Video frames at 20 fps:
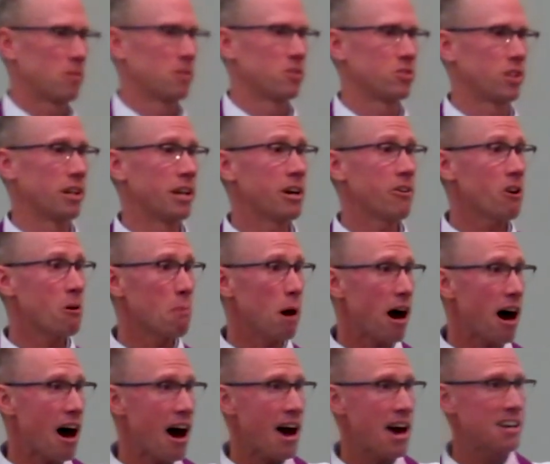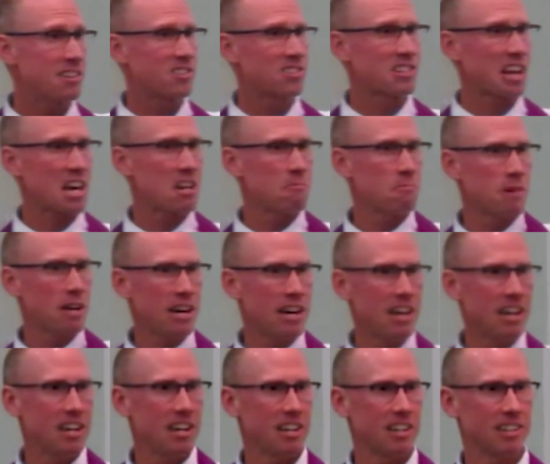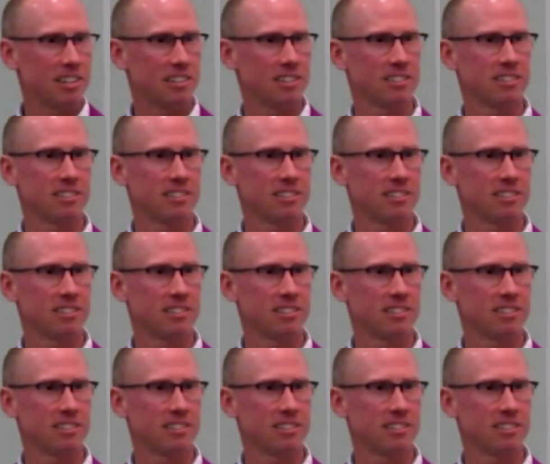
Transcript: Said, Here am I, send me.